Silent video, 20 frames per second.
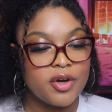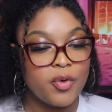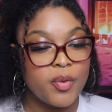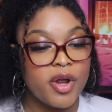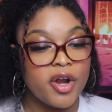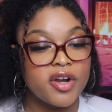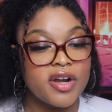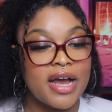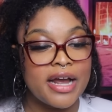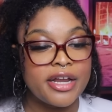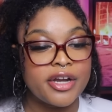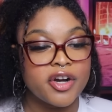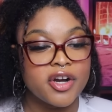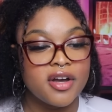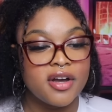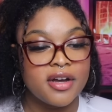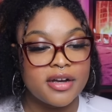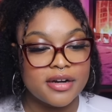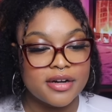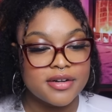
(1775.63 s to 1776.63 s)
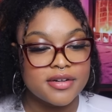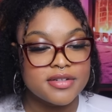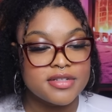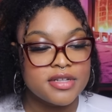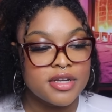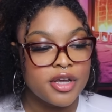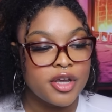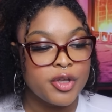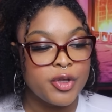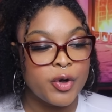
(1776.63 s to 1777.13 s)
We are not your
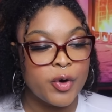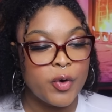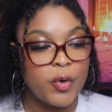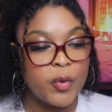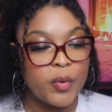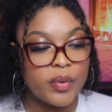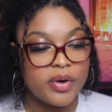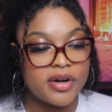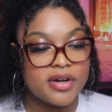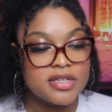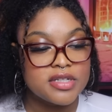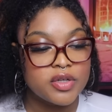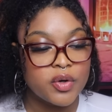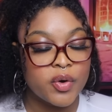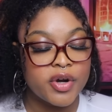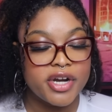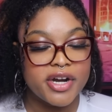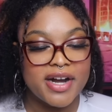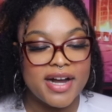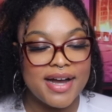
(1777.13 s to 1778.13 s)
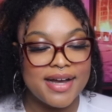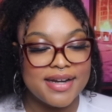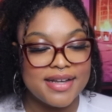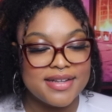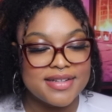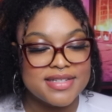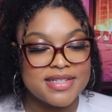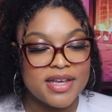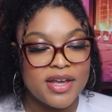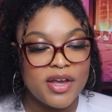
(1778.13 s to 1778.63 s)
hookers, your whores, or your
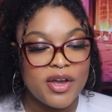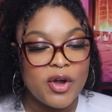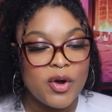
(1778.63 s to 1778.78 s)
honeys.